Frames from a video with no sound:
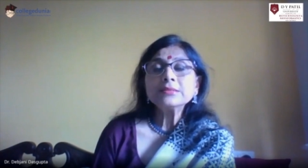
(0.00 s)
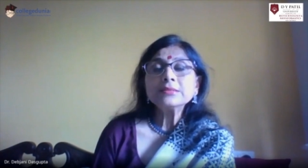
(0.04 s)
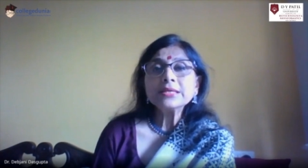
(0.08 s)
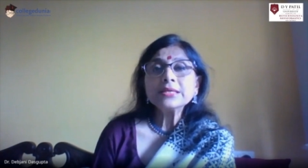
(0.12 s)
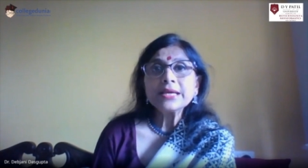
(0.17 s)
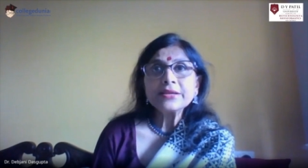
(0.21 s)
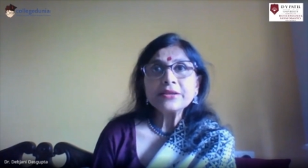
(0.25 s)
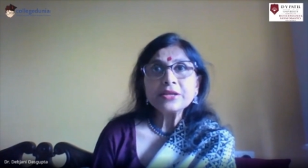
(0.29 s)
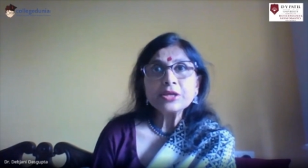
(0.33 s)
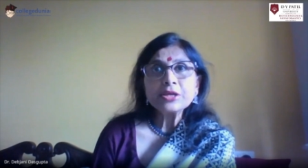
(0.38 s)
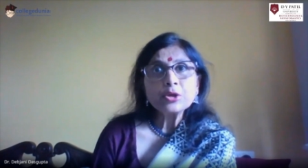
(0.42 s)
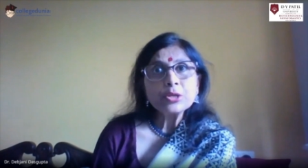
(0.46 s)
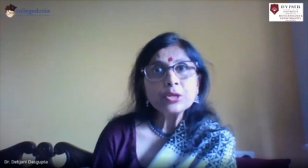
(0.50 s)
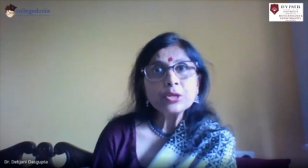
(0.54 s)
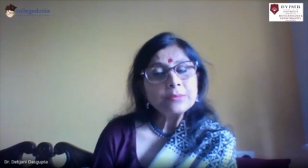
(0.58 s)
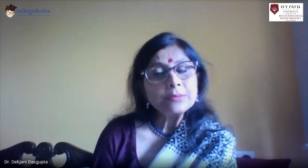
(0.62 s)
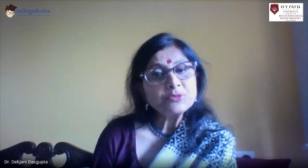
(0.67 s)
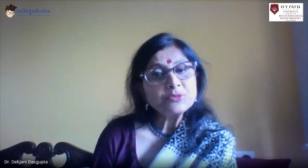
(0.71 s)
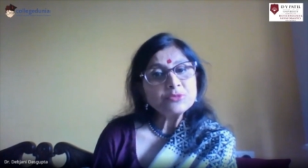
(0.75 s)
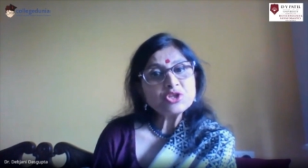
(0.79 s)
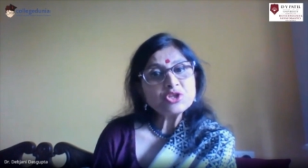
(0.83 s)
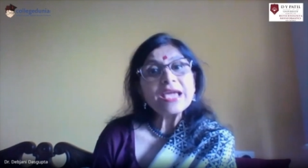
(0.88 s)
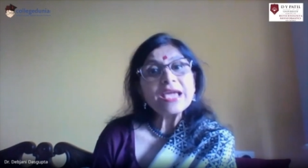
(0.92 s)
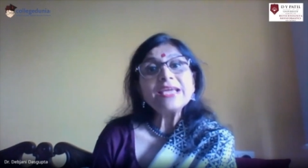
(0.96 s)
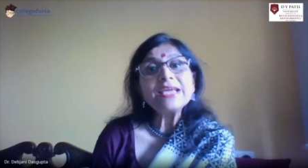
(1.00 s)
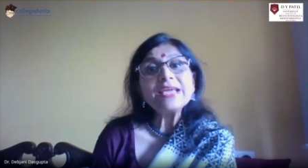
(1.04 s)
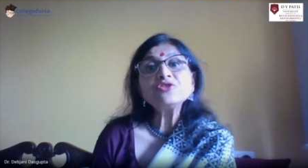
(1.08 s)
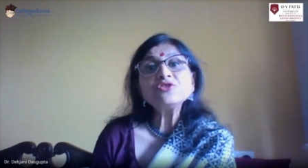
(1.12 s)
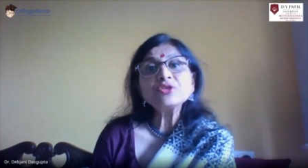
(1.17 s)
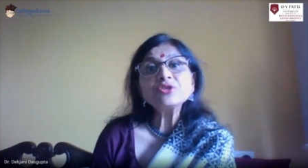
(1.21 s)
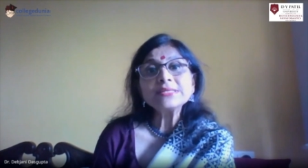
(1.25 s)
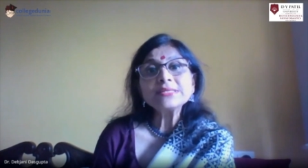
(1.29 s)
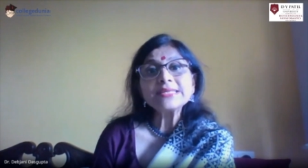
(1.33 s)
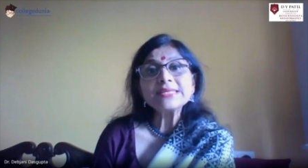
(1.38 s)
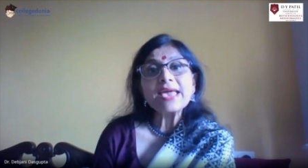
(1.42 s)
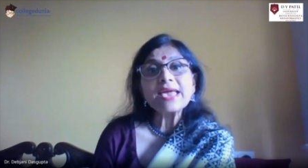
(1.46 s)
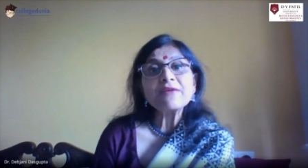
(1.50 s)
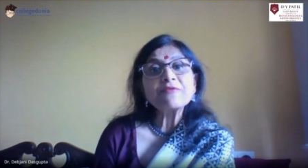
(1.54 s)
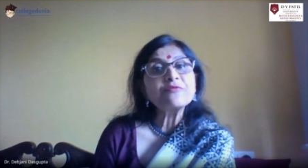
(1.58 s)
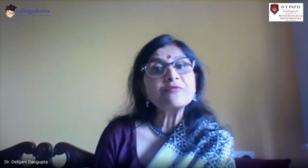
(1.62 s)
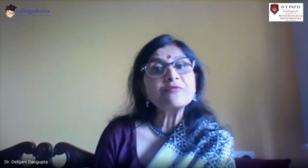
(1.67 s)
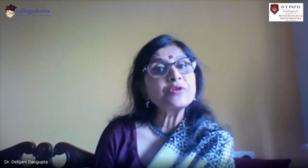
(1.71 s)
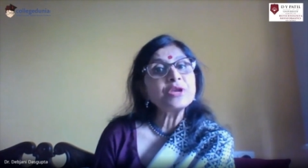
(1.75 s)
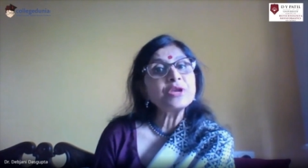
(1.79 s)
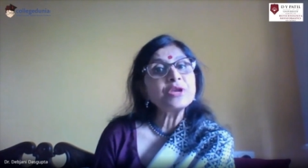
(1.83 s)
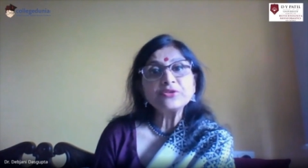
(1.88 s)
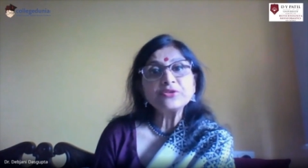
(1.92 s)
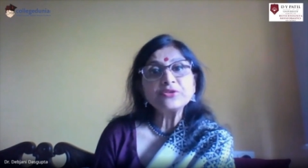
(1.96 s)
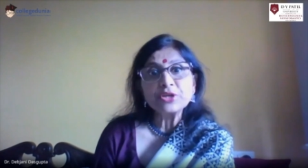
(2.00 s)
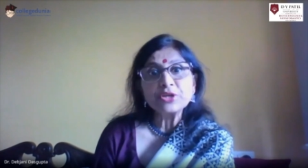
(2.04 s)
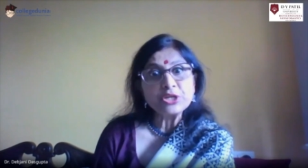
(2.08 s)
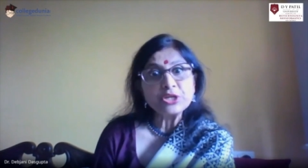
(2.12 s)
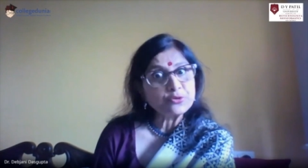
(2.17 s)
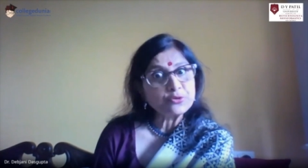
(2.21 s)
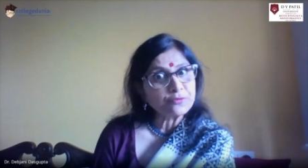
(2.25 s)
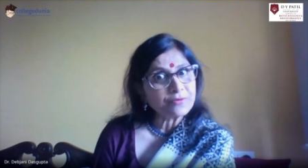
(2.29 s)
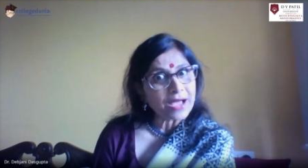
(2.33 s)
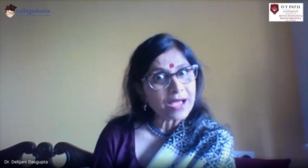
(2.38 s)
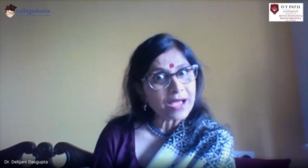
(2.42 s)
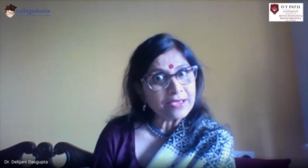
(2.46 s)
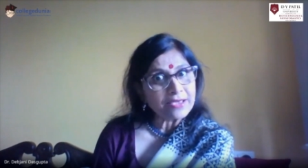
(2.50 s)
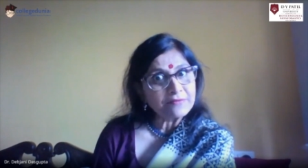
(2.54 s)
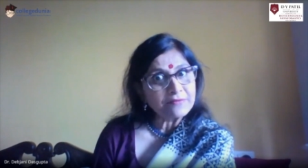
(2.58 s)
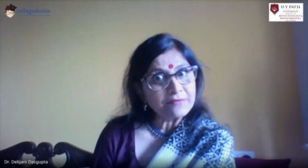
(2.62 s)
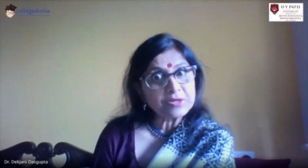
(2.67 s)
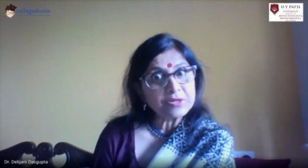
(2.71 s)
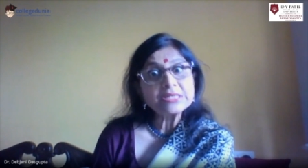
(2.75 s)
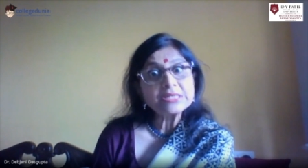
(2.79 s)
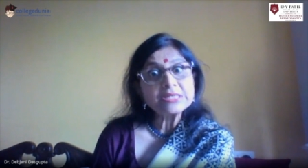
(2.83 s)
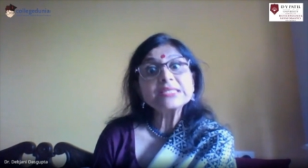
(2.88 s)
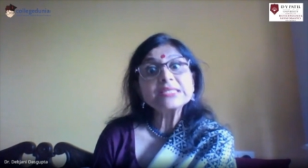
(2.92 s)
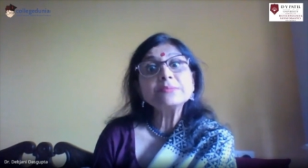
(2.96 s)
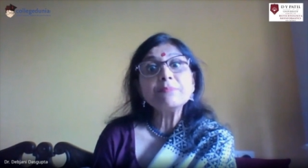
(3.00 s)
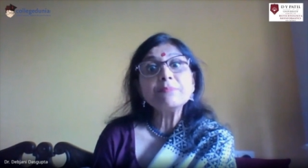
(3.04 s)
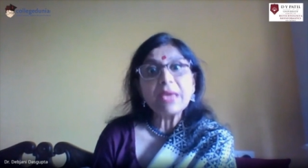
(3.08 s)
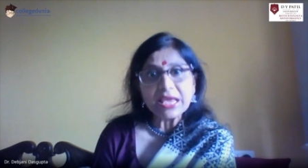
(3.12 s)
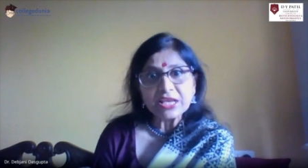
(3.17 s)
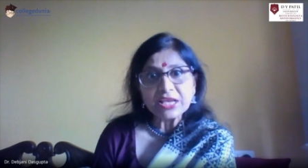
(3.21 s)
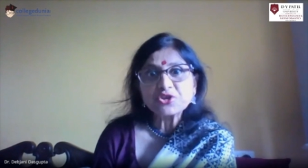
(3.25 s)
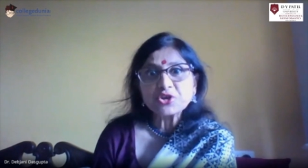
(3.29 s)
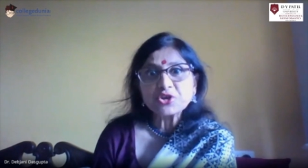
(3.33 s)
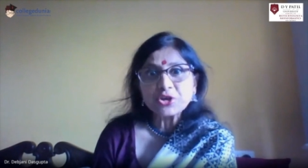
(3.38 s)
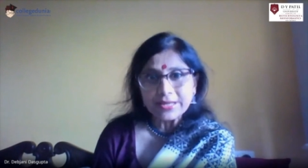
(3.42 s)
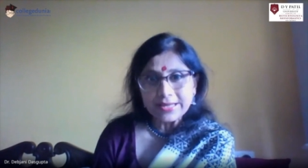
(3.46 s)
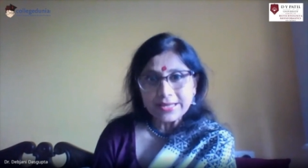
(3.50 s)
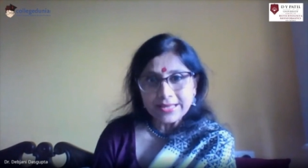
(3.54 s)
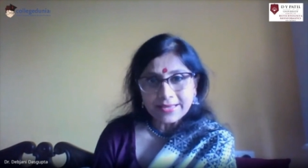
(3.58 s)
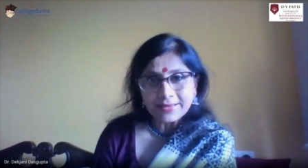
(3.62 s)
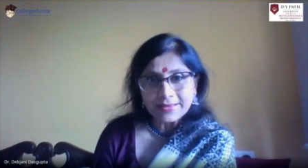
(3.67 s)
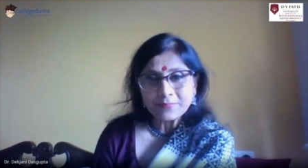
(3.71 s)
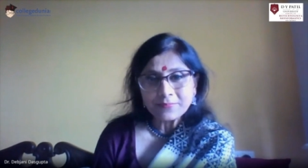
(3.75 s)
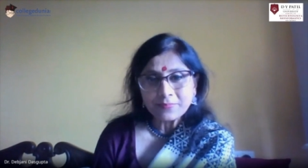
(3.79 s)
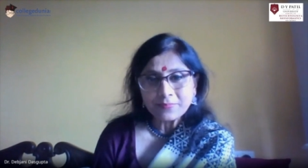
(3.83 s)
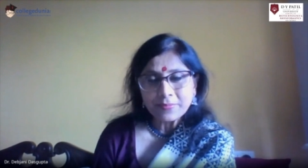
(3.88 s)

the curriculum changes every three to five years, majorly,